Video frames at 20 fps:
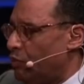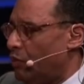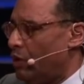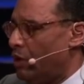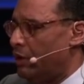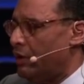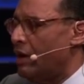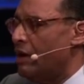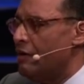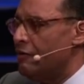
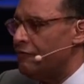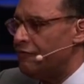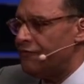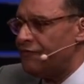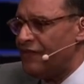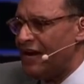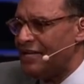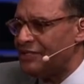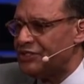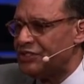work
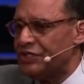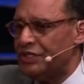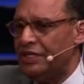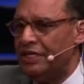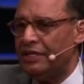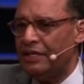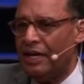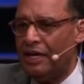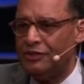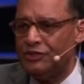
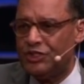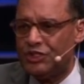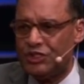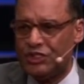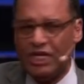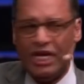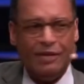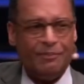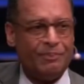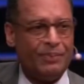fashioning and
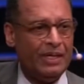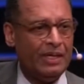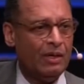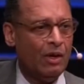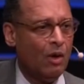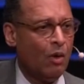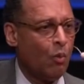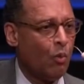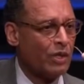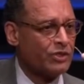shaping
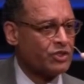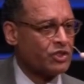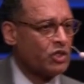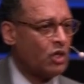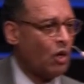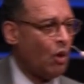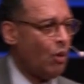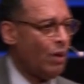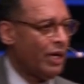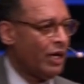what's
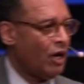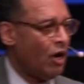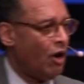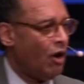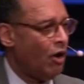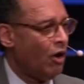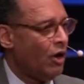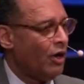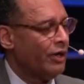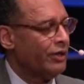going
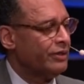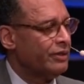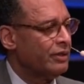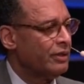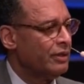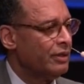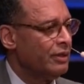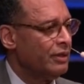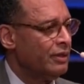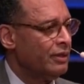on
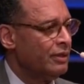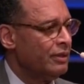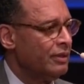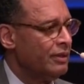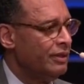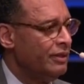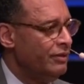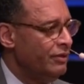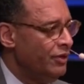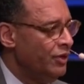
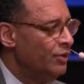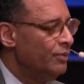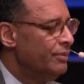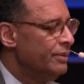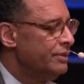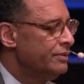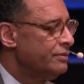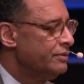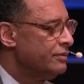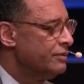in
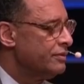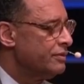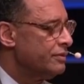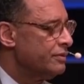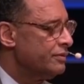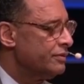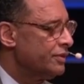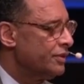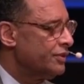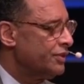human
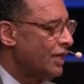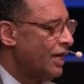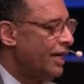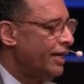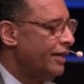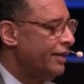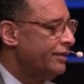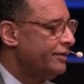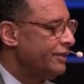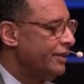
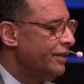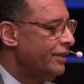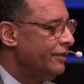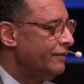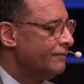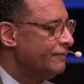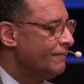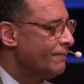society.